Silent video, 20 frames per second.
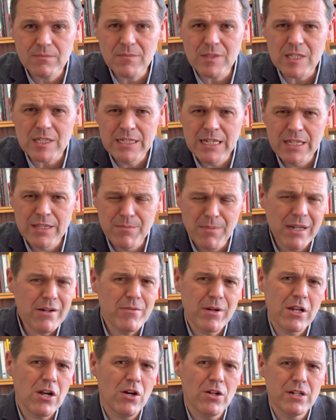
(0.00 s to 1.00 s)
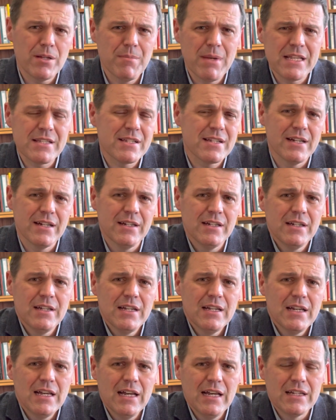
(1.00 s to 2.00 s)
Now, the Marikana Massacre
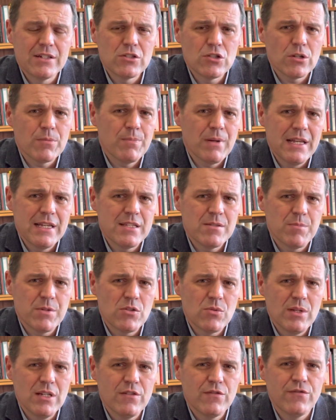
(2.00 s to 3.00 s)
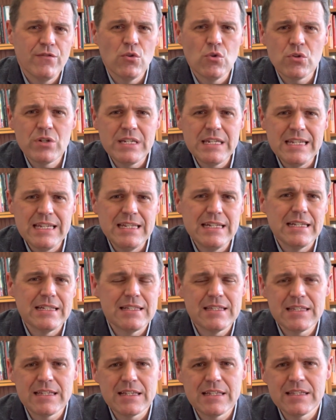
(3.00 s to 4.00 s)
uh, took place between fourteen
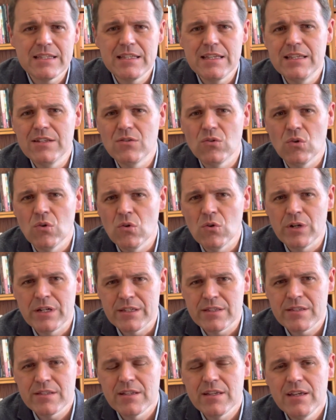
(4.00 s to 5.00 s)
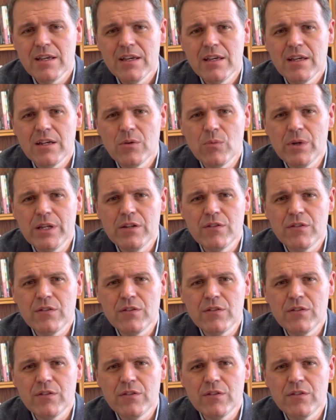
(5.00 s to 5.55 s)
and sixteen August, when